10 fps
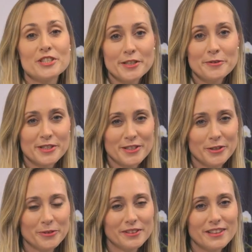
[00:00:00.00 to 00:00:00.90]
serious
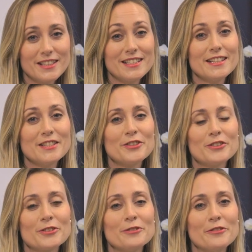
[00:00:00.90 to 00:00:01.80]
note, it's easier
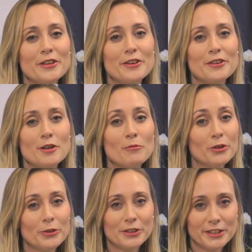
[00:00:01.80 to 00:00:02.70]
to configure a
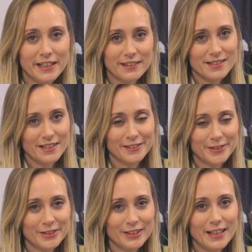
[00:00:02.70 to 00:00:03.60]
modular data
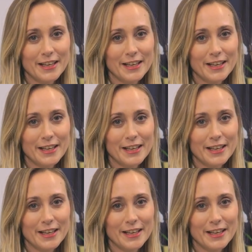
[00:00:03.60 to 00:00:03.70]
center